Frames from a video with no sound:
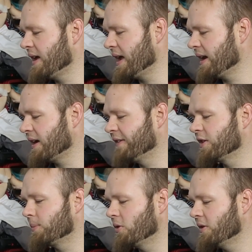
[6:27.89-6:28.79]
and
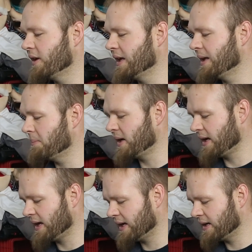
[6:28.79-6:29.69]
comfortable in my
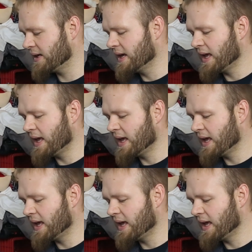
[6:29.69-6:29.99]
hand,